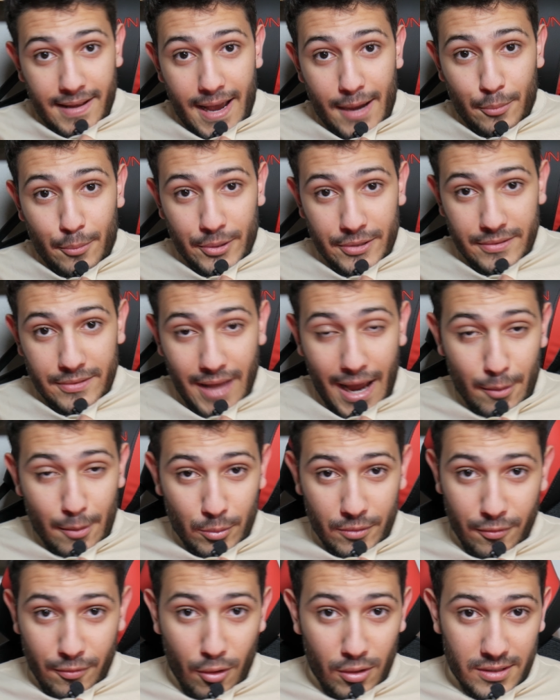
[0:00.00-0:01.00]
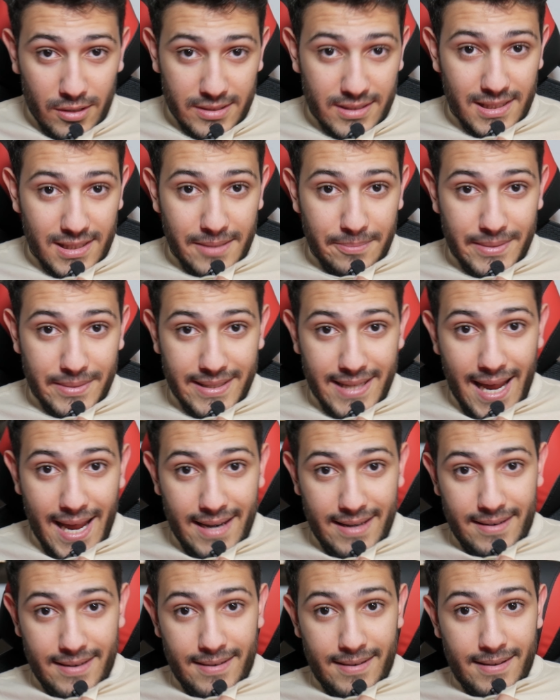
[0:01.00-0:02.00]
I would fall asleep to that